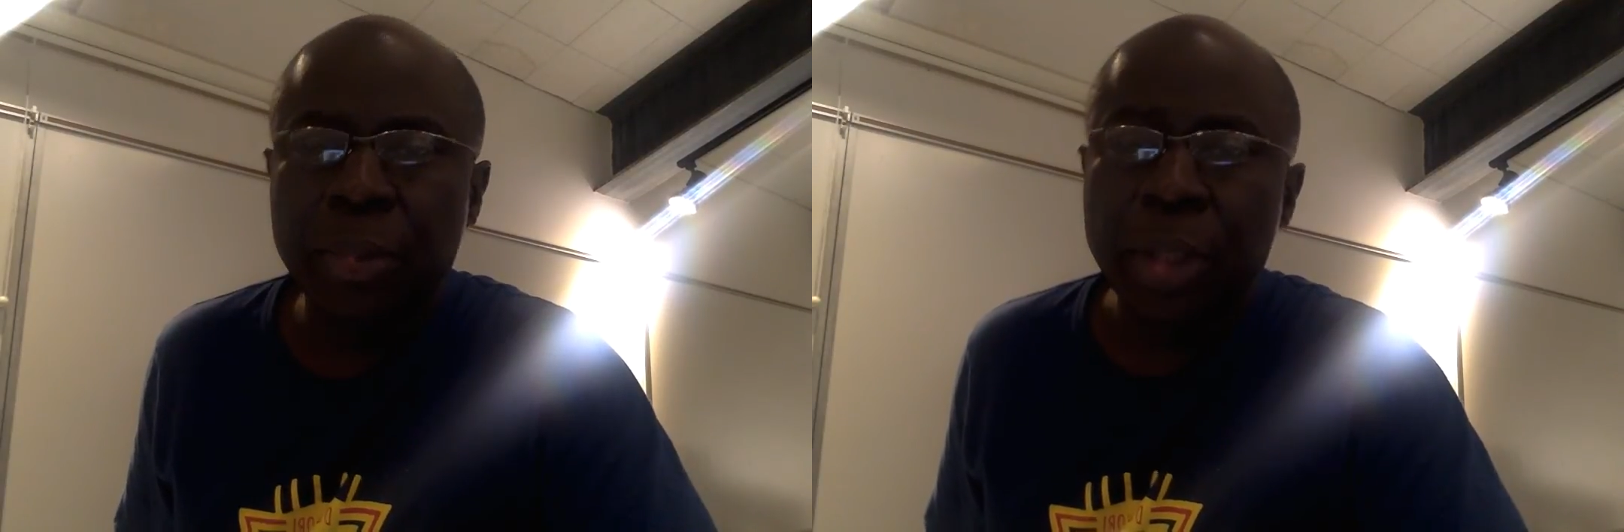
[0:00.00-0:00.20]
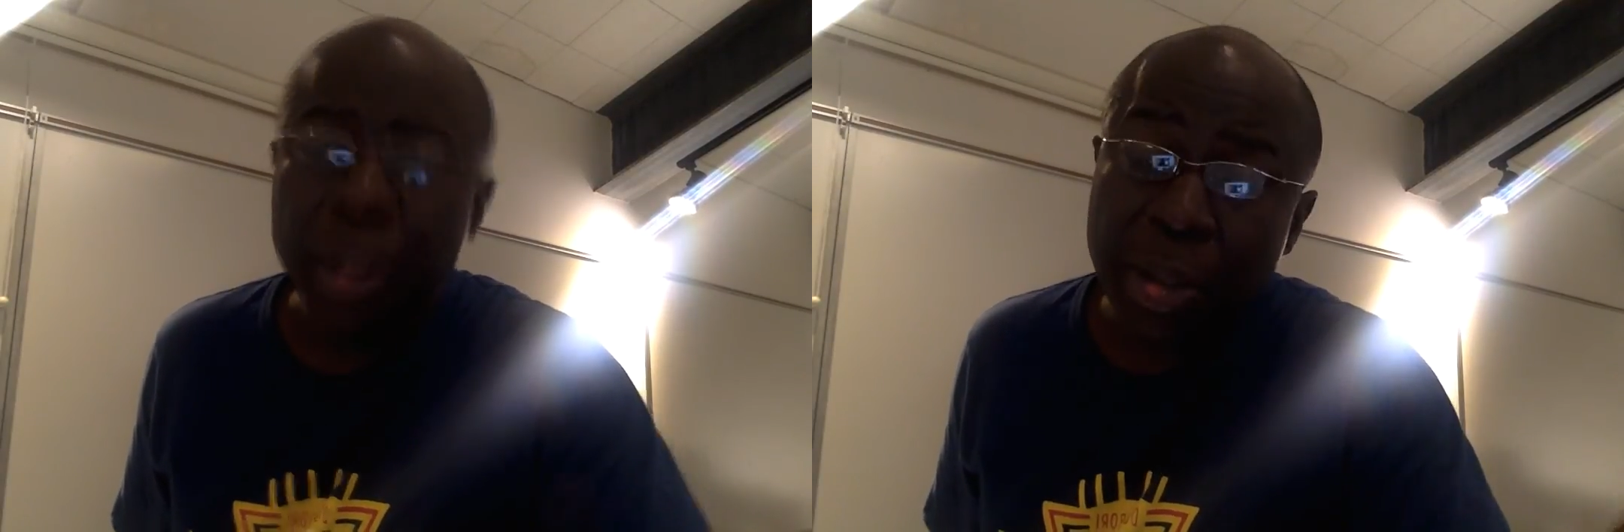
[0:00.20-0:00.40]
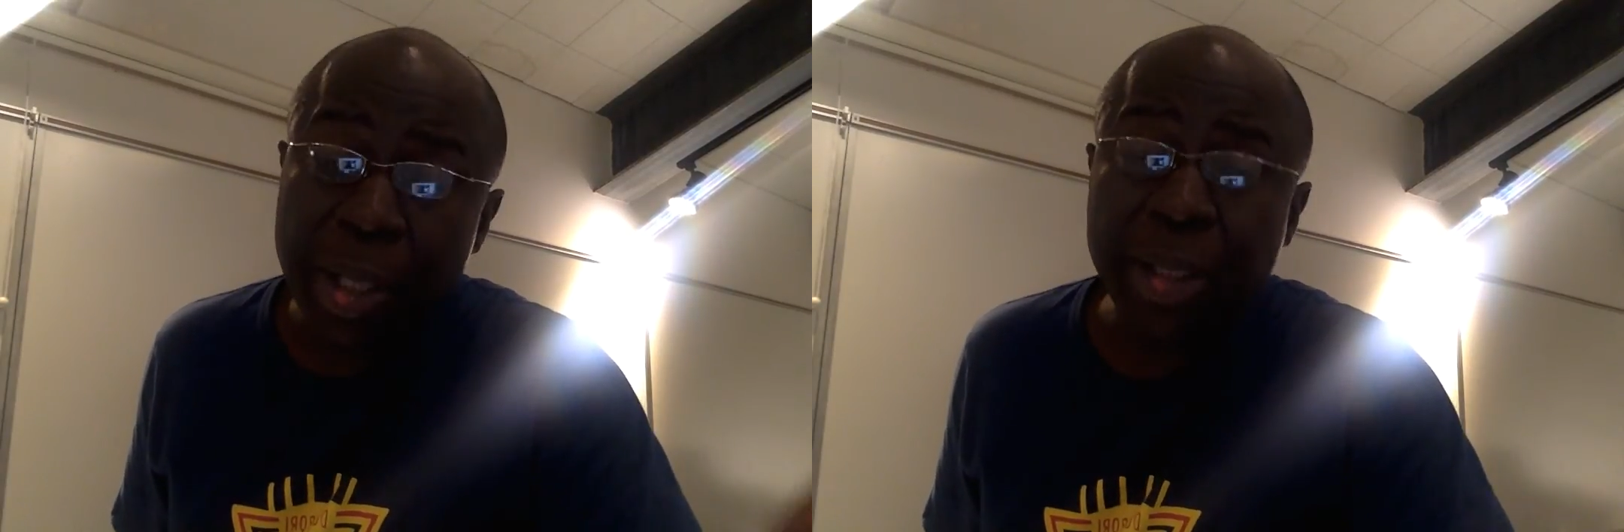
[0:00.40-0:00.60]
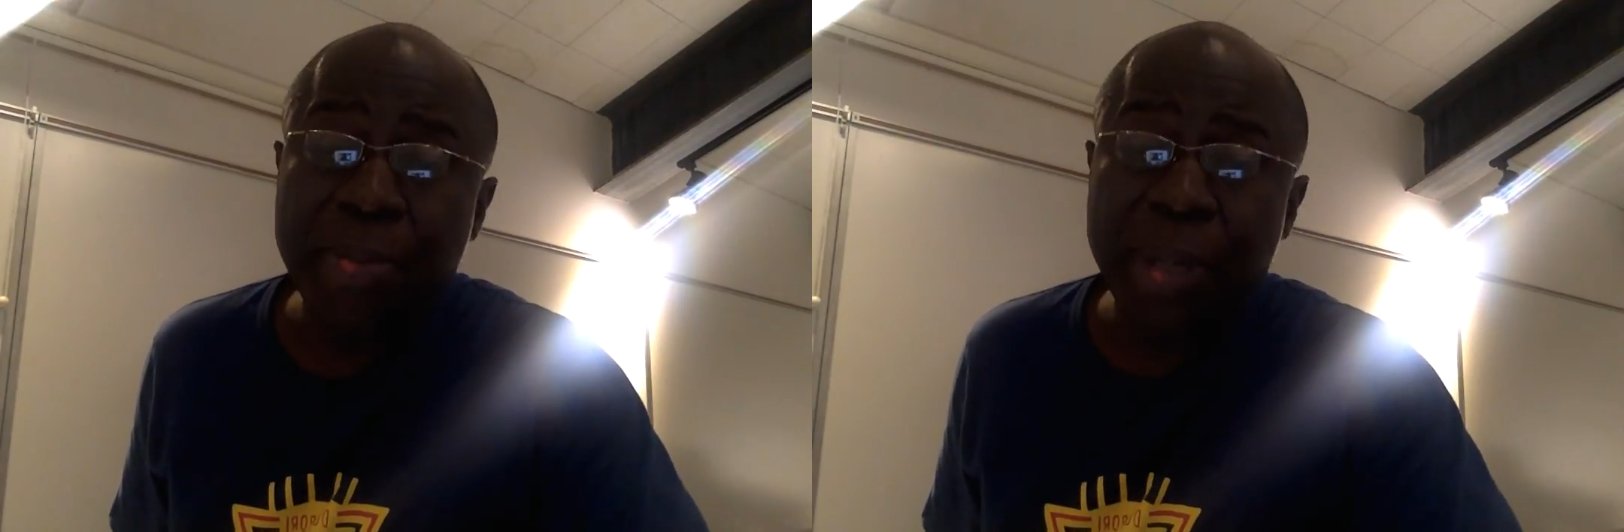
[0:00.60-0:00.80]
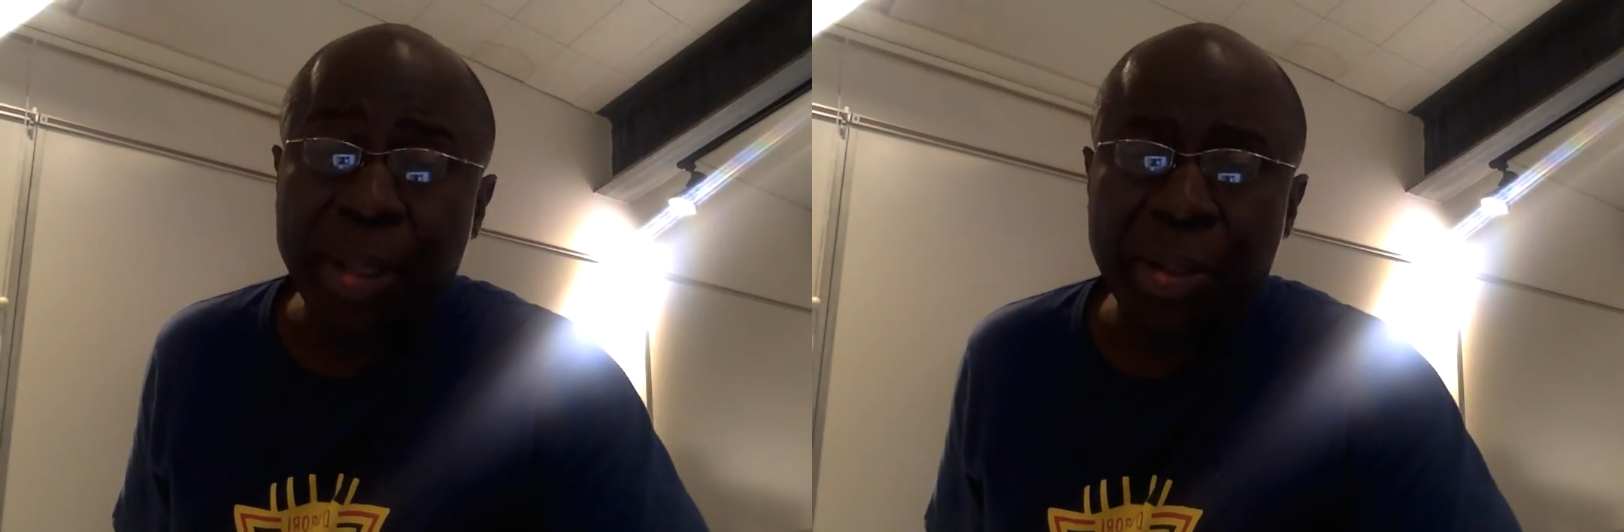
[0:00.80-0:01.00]
So that's
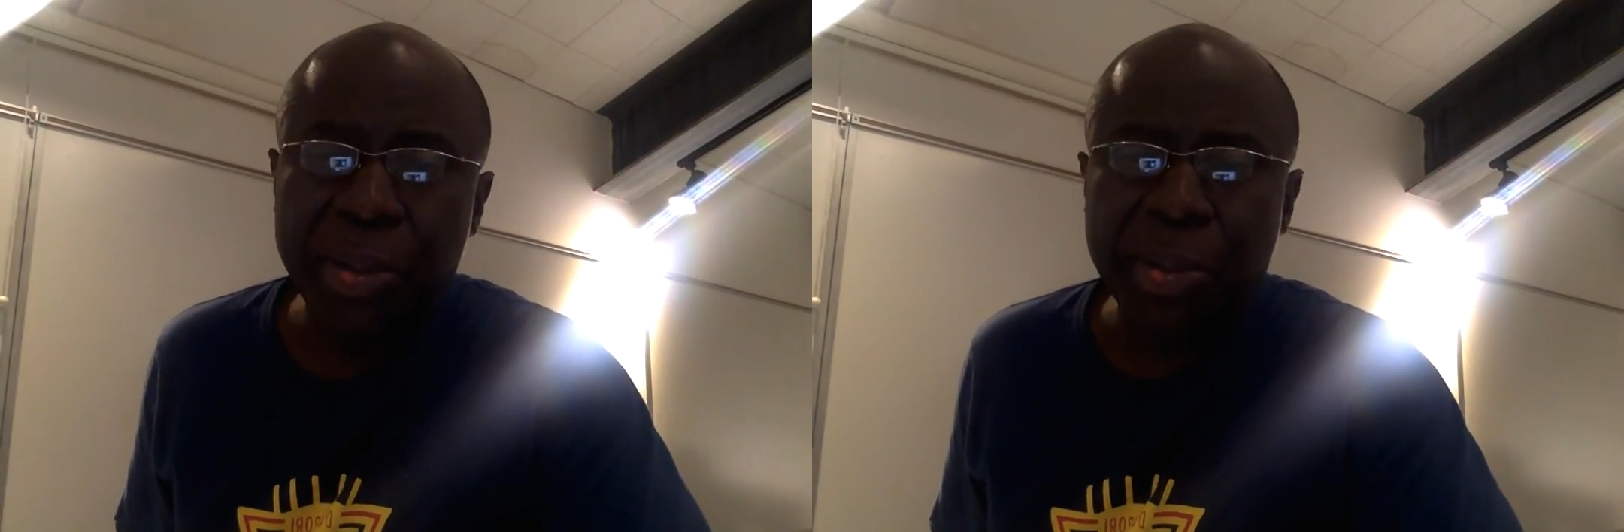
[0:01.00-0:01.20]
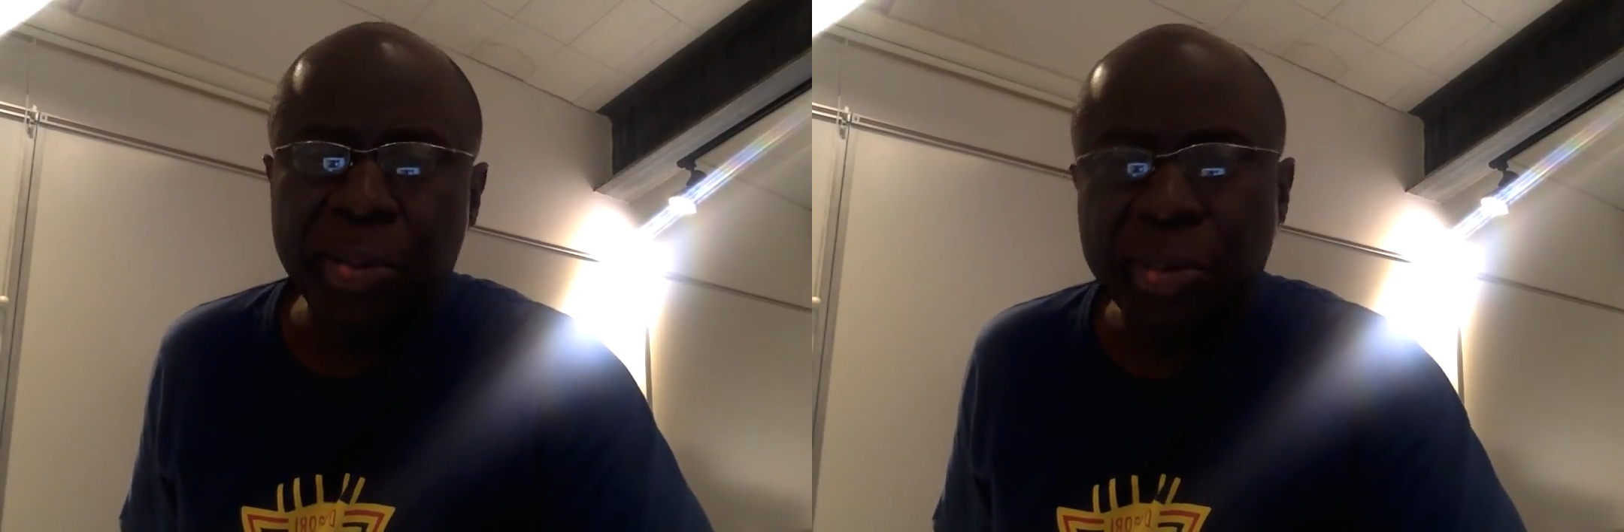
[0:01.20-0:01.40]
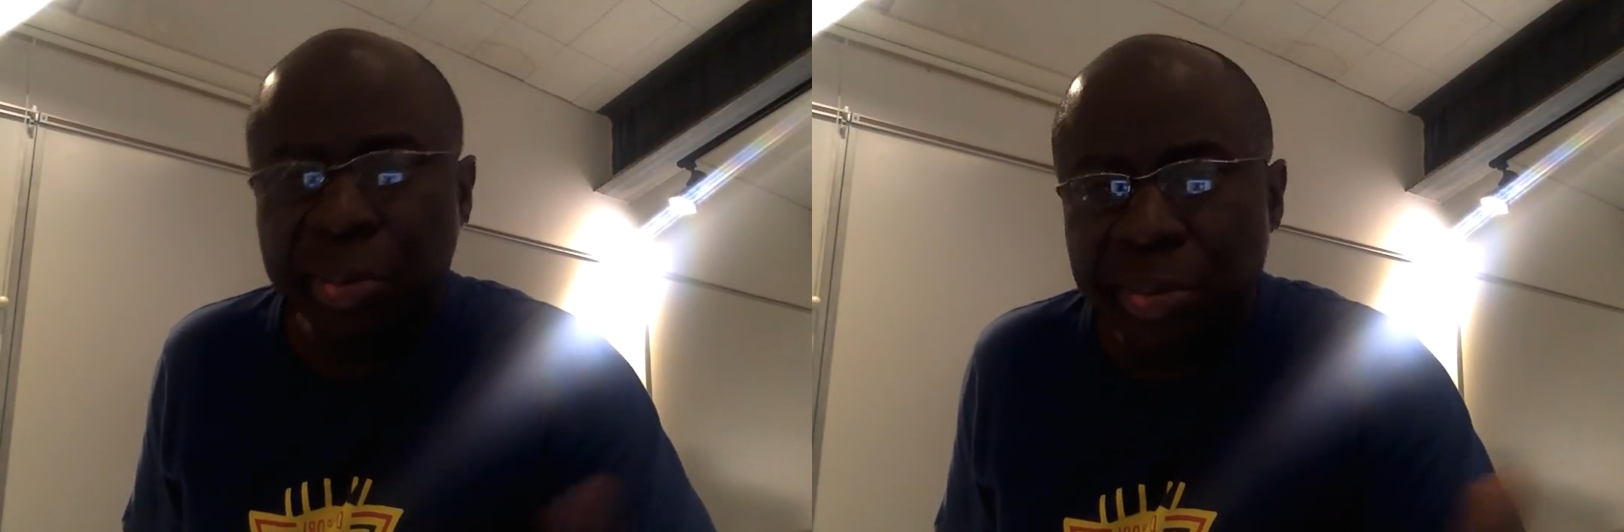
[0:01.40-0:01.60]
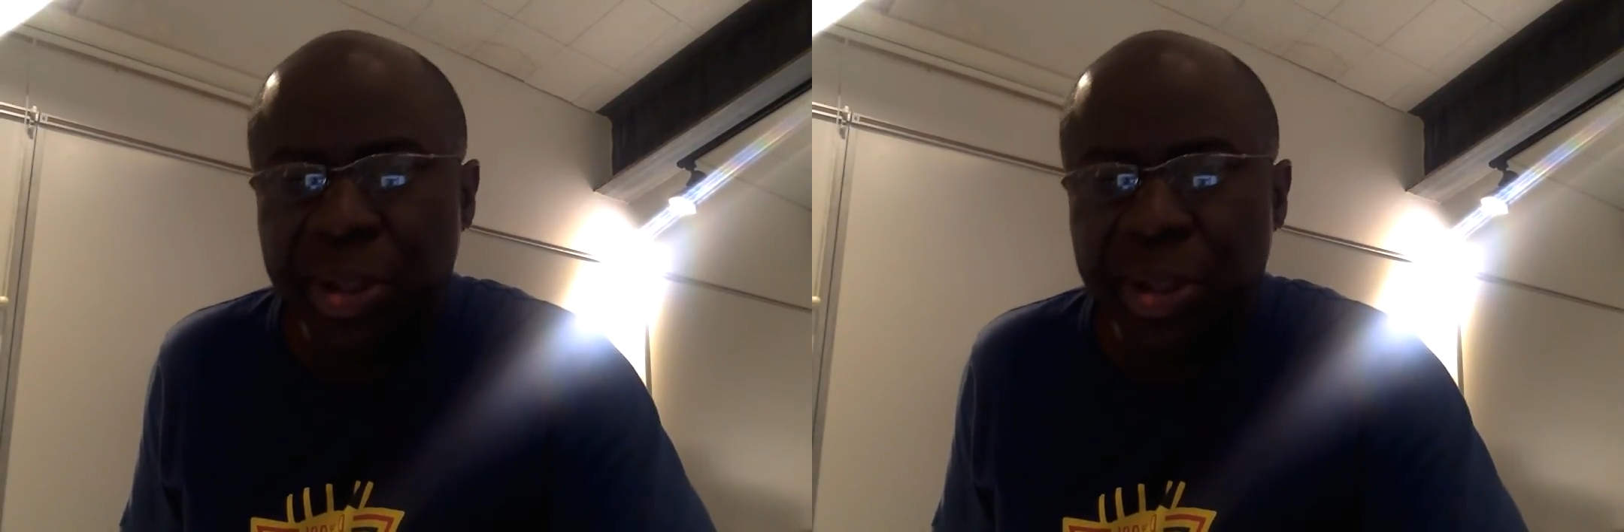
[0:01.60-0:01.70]
my little